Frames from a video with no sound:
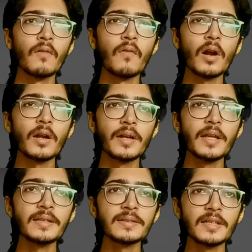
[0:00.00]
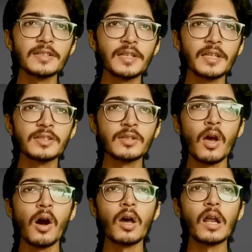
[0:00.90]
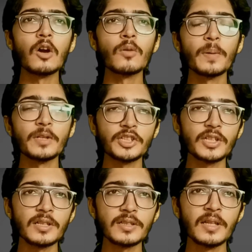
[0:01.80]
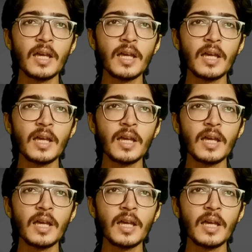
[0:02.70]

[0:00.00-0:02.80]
for day surgeries or outpatients,